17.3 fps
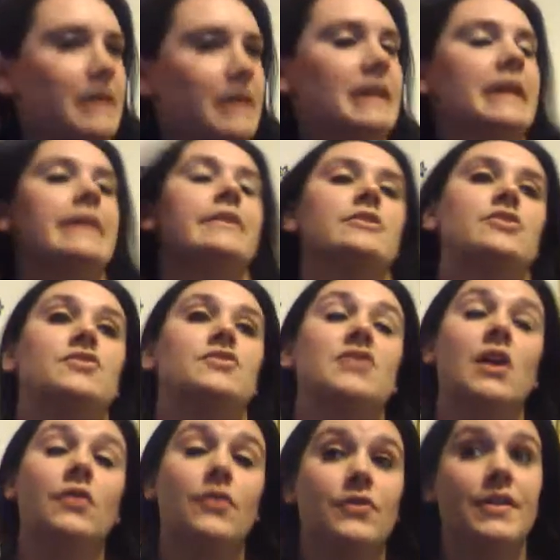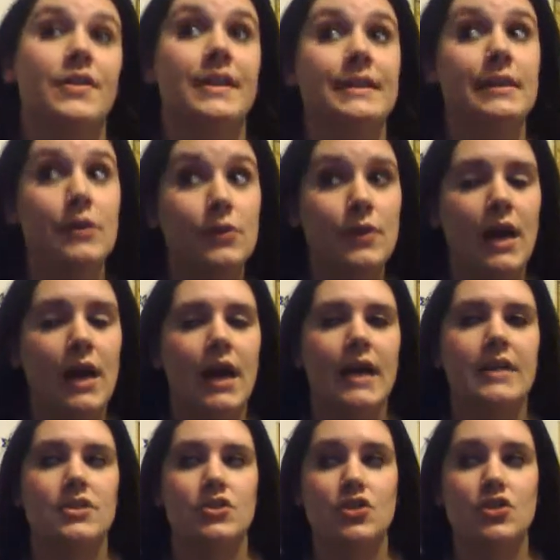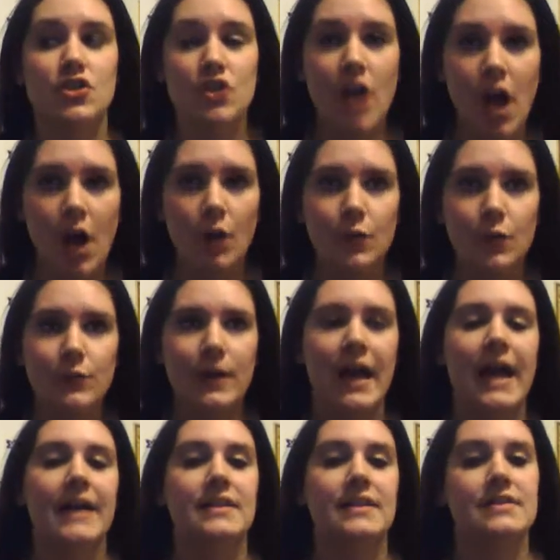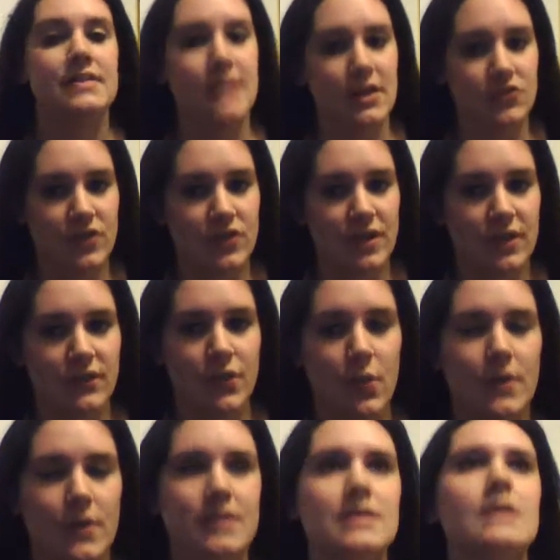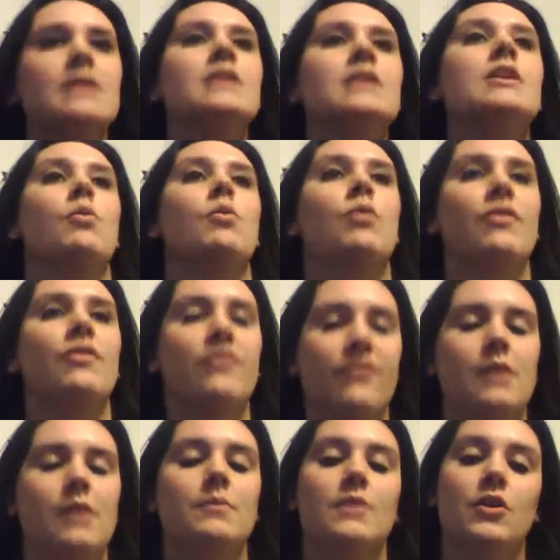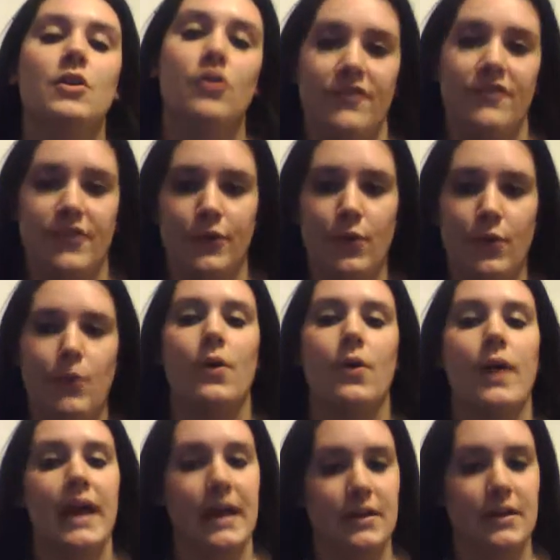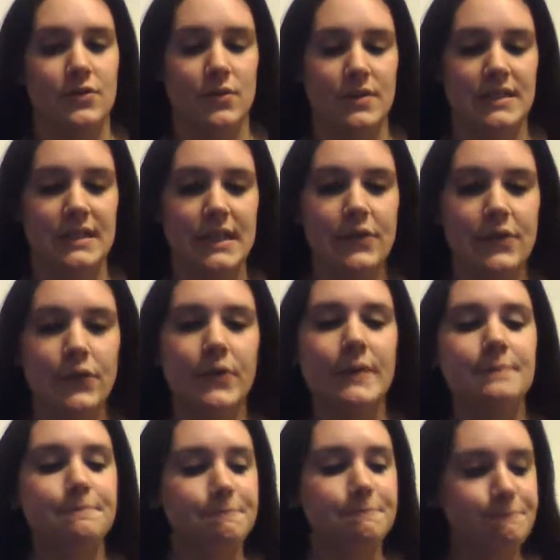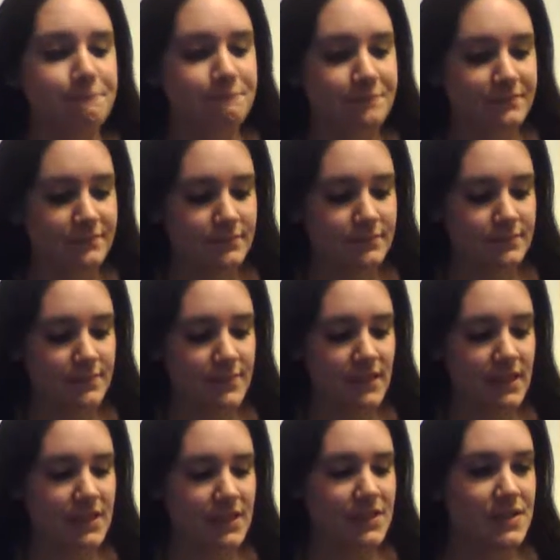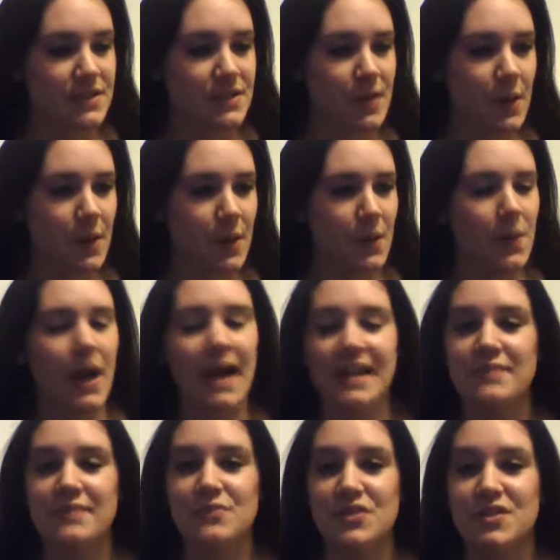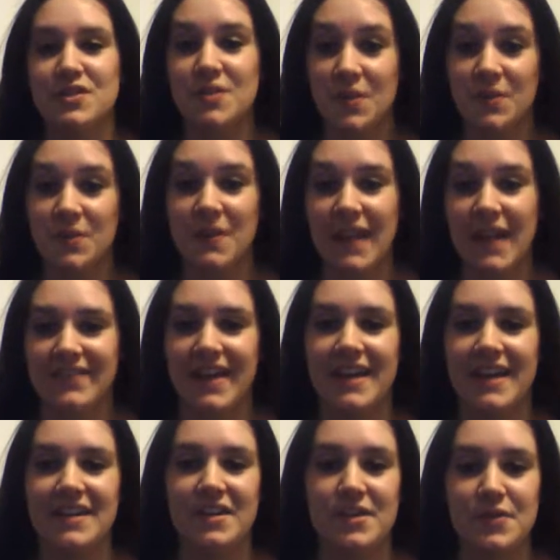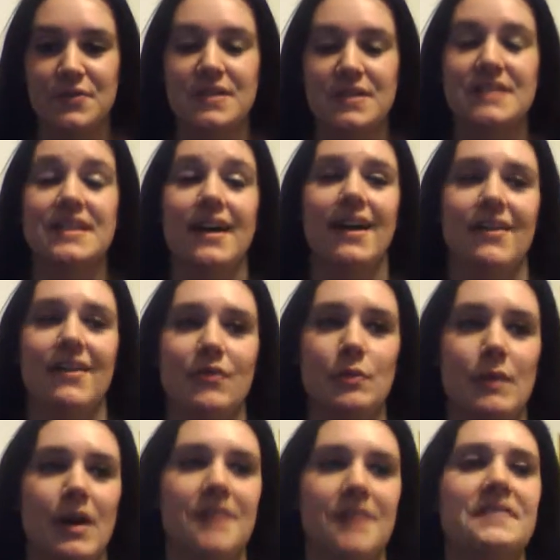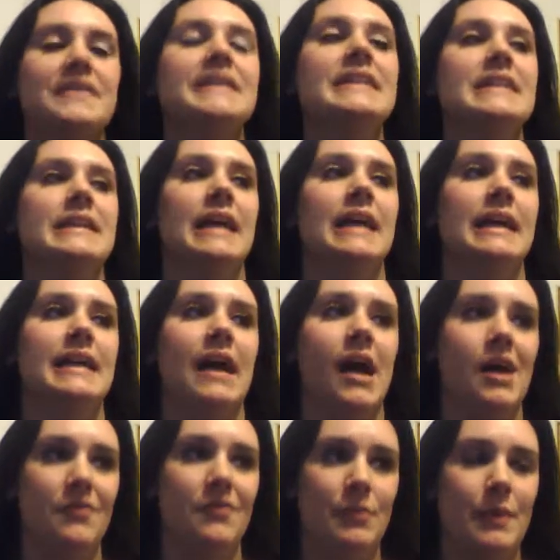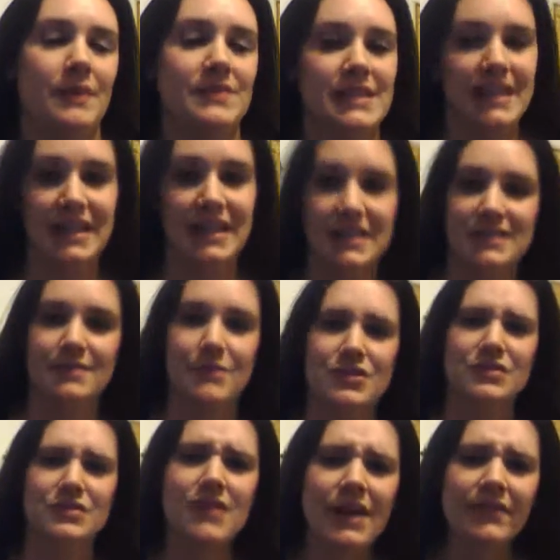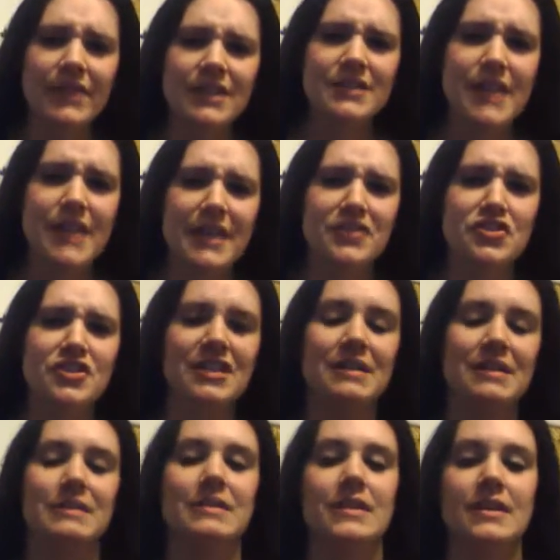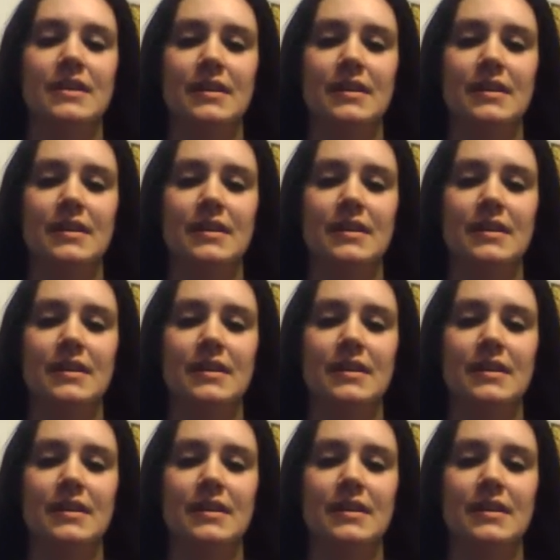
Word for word: main characters other than Luna and Cho and Cedric, of course, were from Gryffindor and or Slytherin. So I am just so glad that Newt is a Hufflepuff and now Hufflepuff's getting so much love and attention, and